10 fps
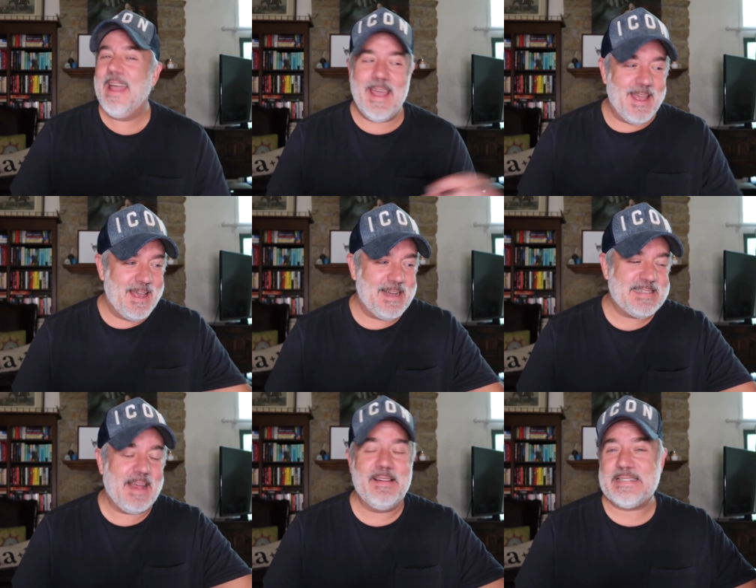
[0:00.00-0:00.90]

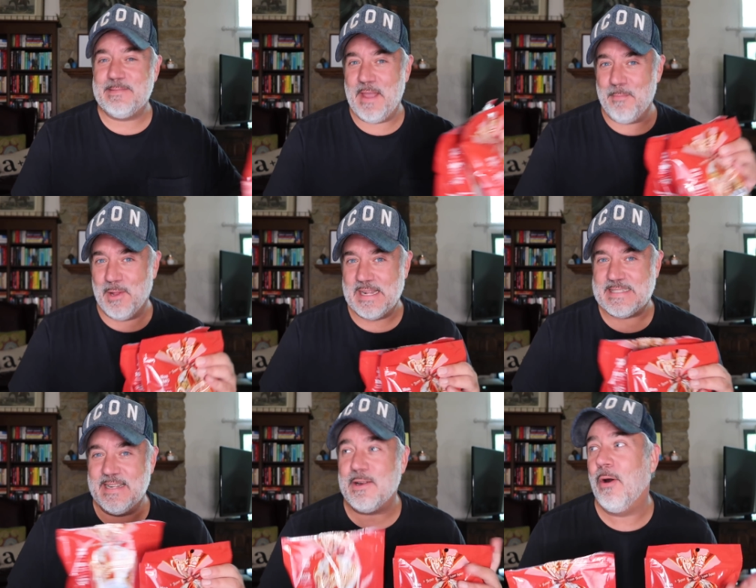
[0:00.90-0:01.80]
is, and this is me and
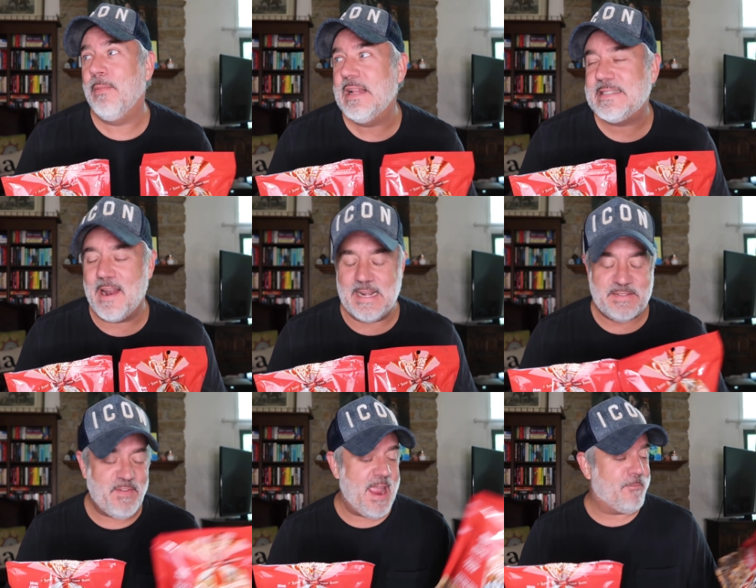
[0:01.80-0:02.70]
Melissa's, or Melissa and
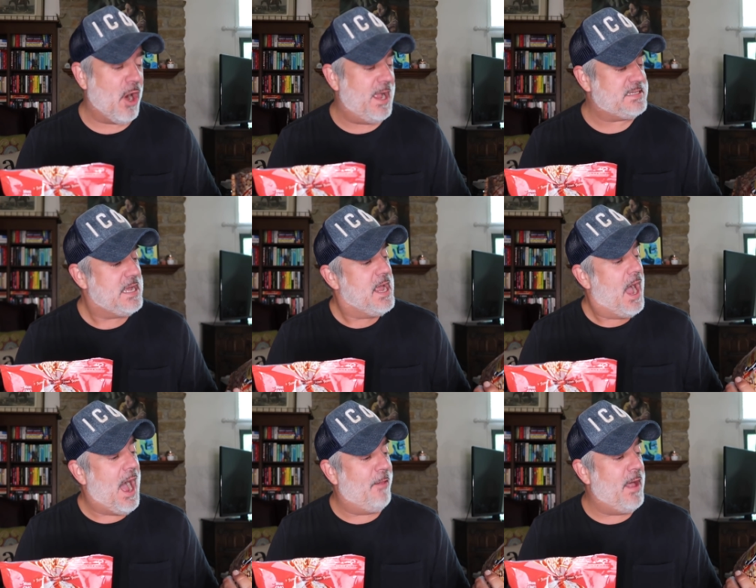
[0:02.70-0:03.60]
I's favorite,
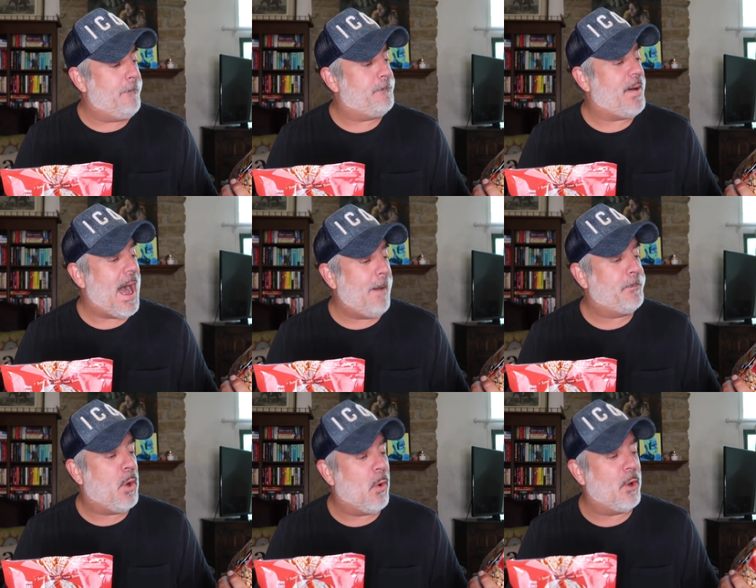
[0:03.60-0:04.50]
uh, the
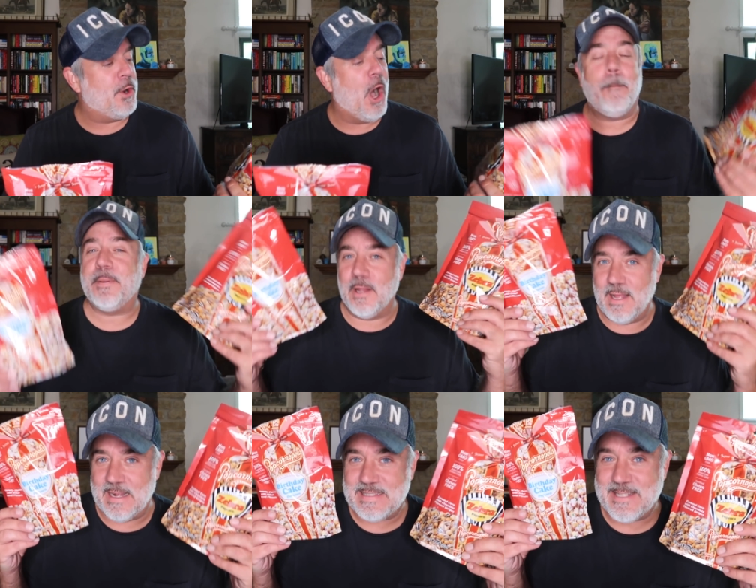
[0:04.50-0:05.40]

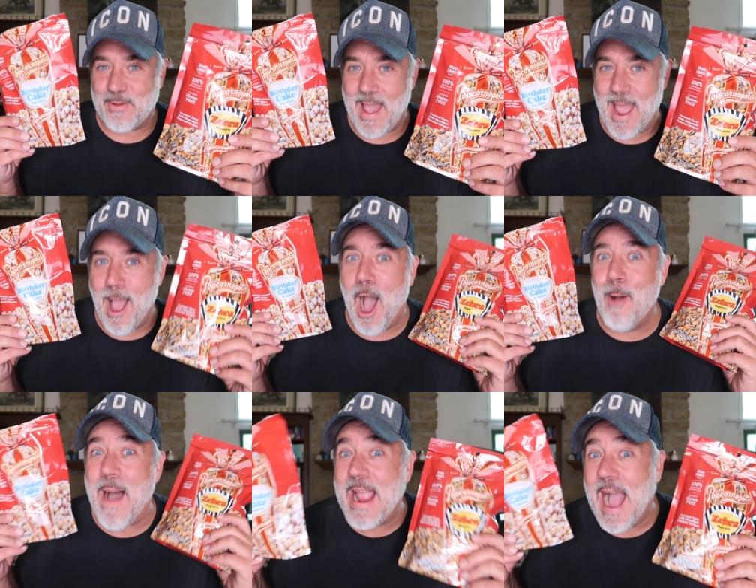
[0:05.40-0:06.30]
Popcornopolis, okay?
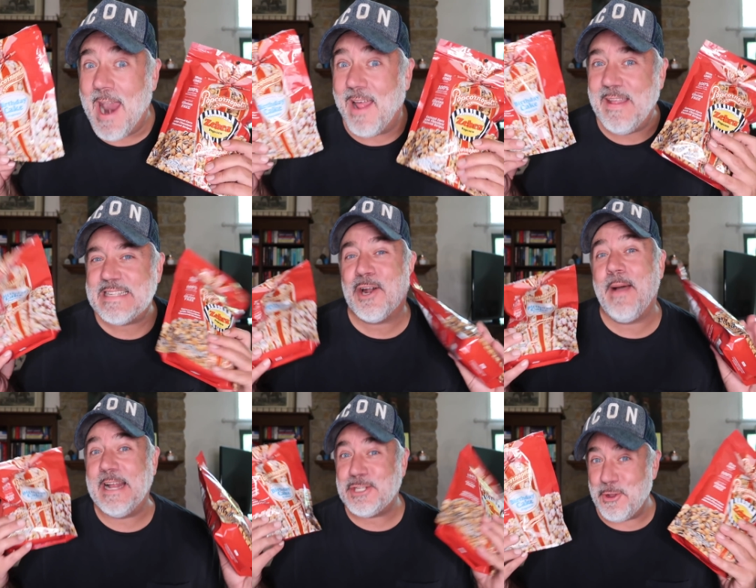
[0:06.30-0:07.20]
Oh my God, and these are
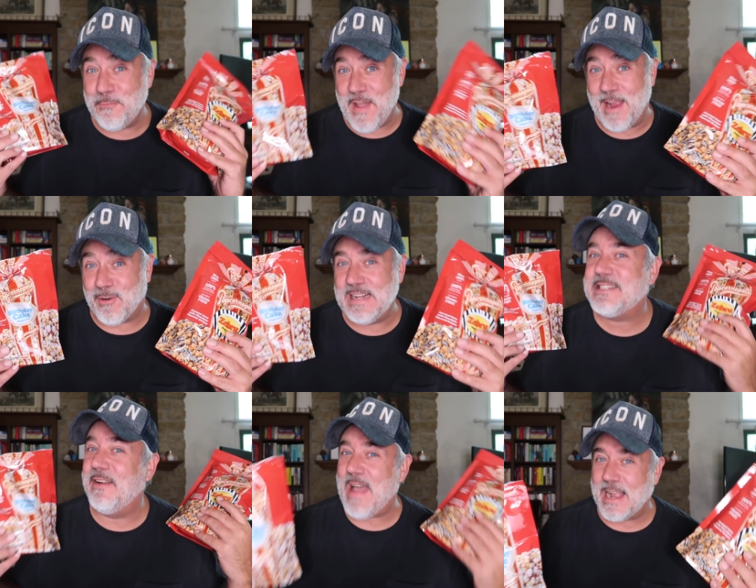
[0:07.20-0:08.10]
my two
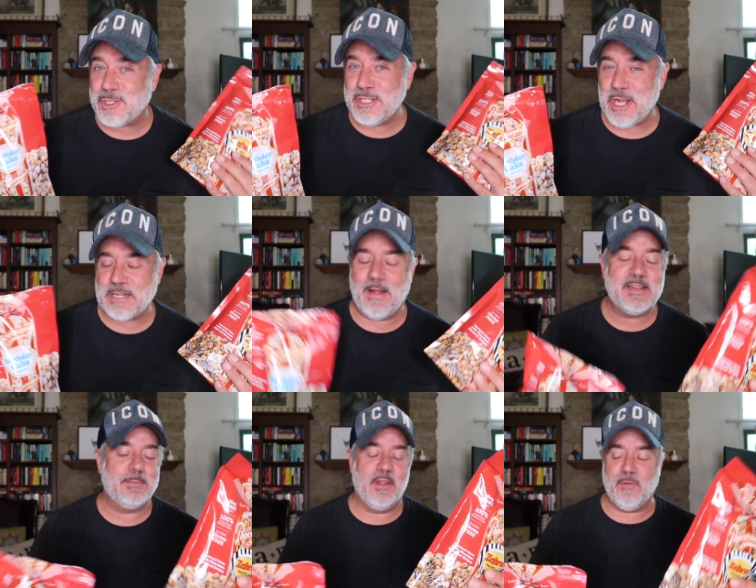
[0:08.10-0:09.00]
favorites. I've actually talked about
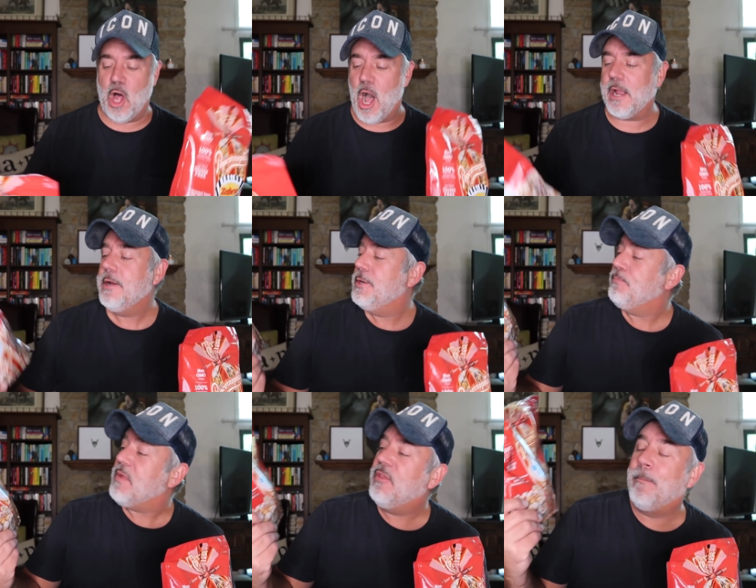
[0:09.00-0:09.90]
this on the vlog.
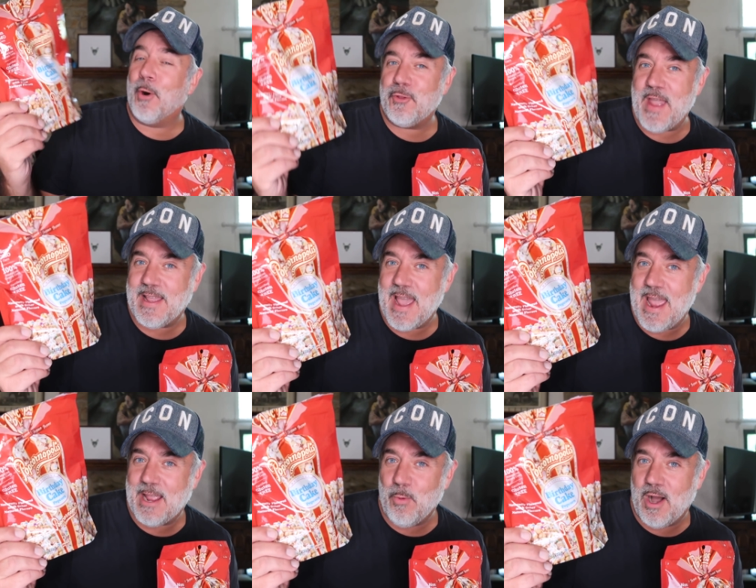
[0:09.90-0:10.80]
The birthday
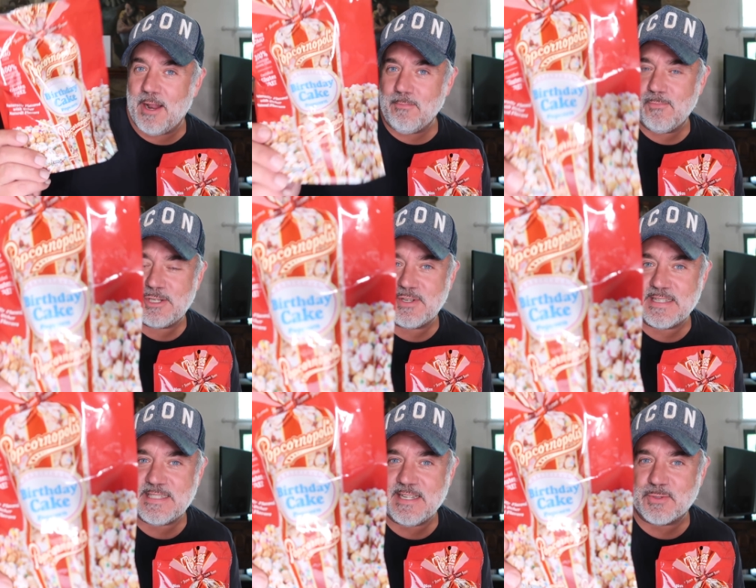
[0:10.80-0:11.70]
cake one, which you
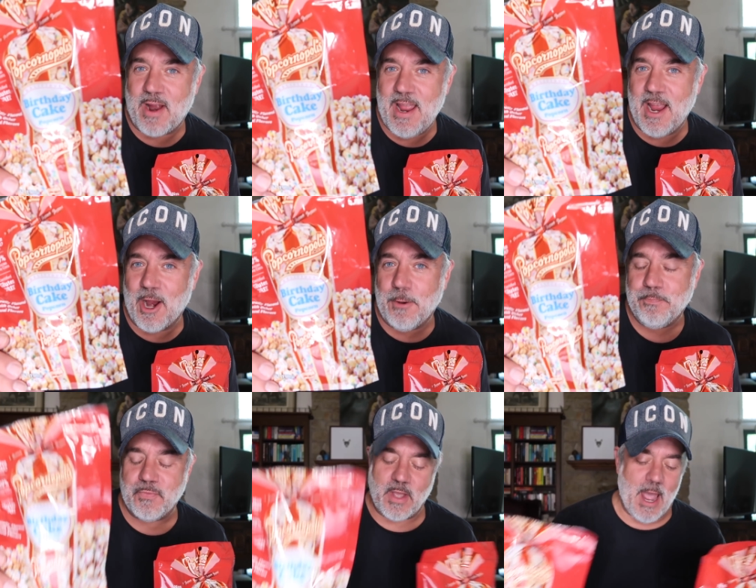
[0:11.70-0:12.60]
can see is right
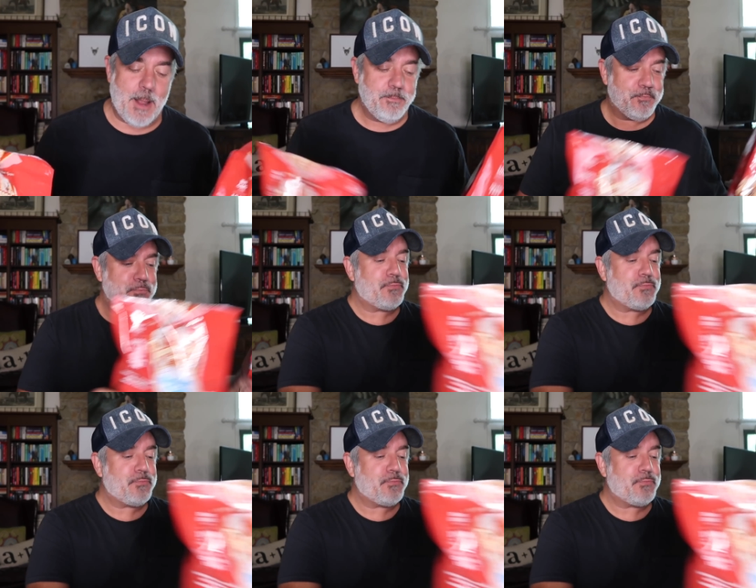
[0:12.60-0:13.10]
here, okay?